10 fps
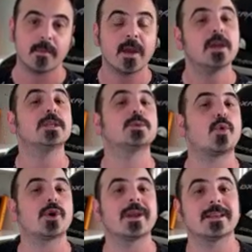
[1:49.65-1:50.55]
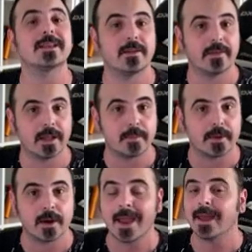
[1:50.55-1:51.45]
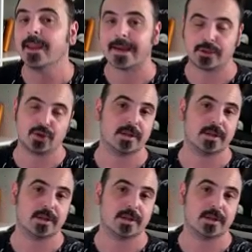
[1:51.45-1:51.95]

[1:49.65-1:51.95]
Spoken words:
He's working as a developer and Hattrick is his